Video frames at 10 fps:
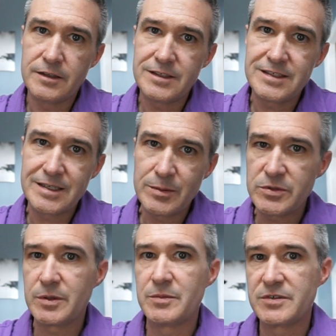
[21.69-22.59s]

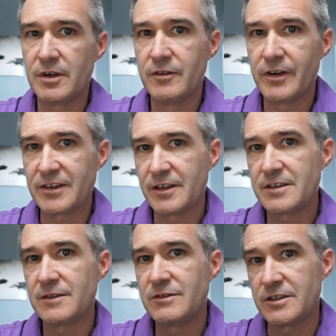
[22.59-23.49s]
symptoms of
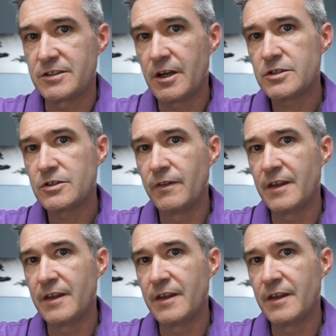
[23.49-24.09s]
excessive testosterone,